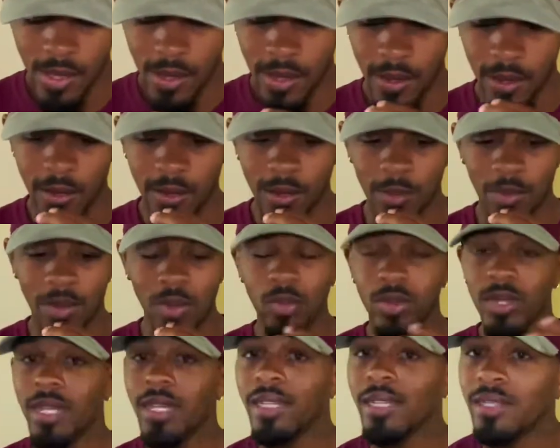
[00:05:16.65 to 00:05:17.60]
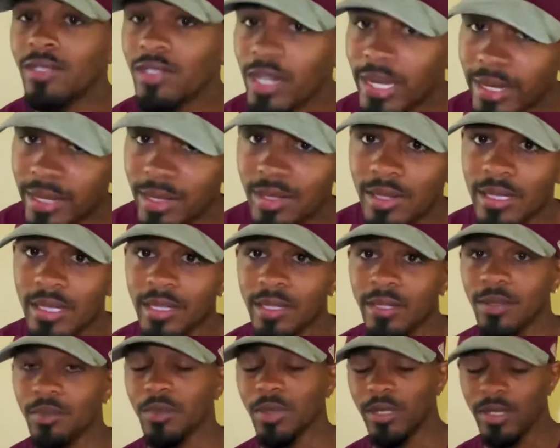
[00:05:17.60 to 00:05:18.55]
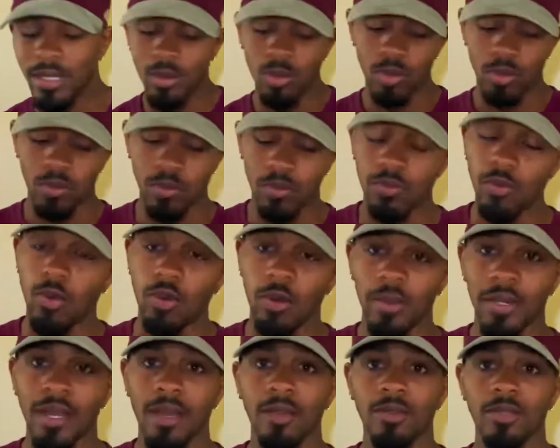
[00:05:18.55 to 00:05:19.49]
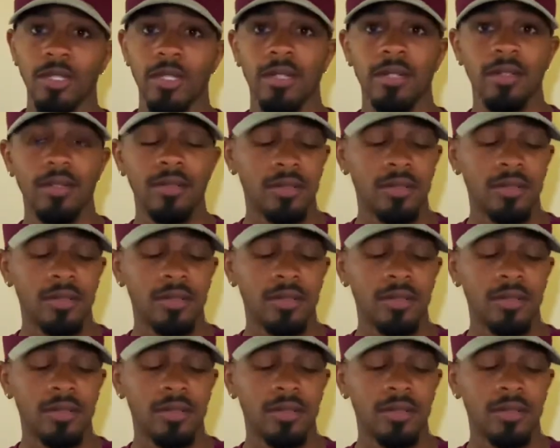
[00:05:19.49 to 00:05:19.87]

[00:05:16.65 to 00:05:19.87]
But we didn't get a chance to see him, but he was performing out there.